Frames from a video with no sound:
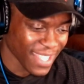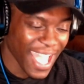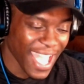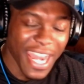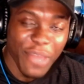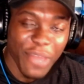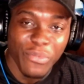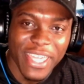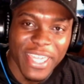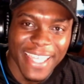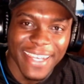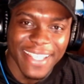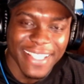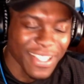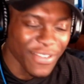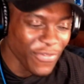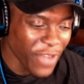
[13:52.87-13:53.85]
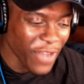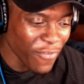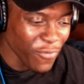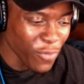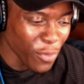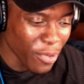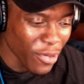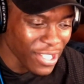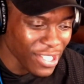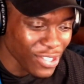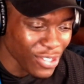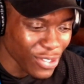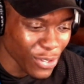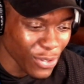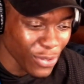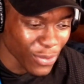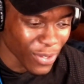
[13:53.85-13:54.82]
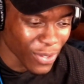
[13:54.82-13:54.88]
and then we get the survival points
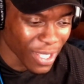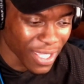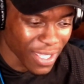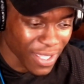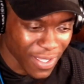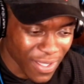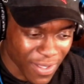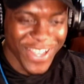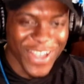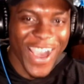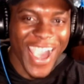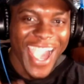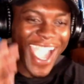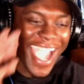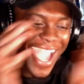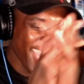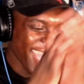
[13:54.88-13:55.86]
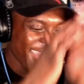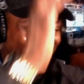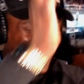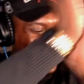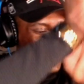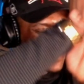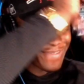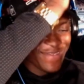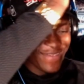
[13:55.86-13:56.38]
too. I.